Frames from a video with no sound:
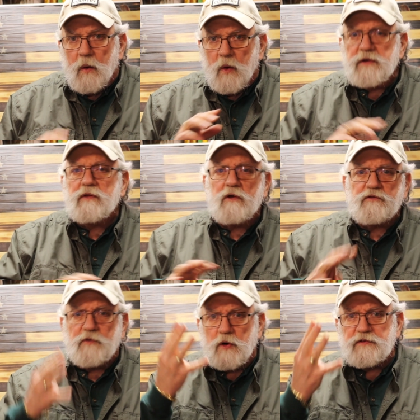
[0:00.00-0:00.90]
What do
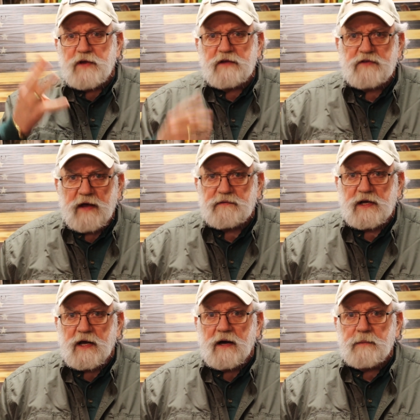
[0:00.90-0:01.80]
those four states have
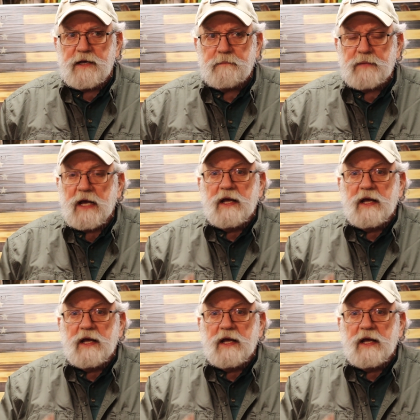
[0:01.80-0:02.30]
in common?